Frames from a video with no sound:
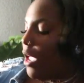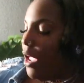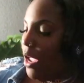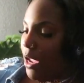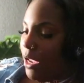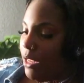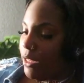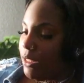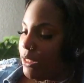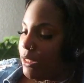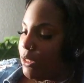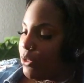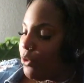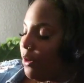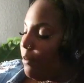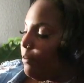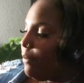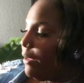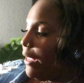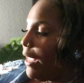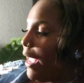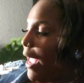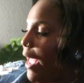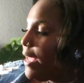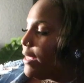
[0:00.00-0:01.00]
and
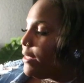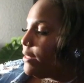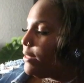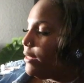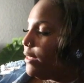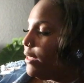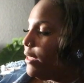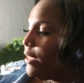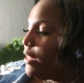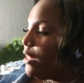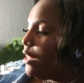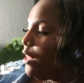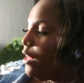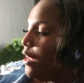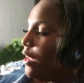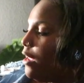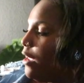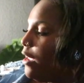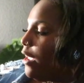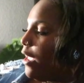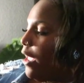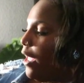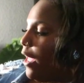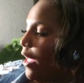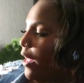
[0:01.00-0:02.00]
sorbic acid
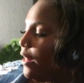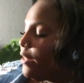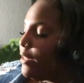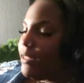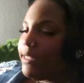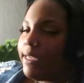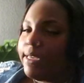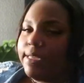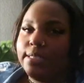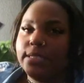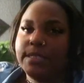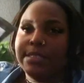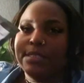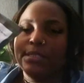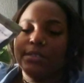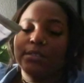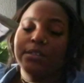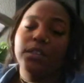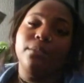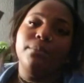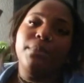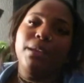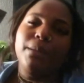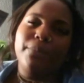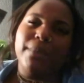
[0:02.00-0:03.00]
and it says this is
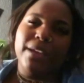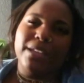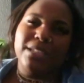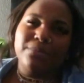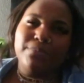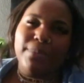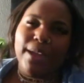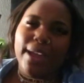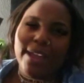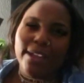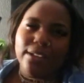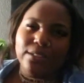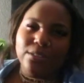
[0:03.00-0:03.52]
going to be best by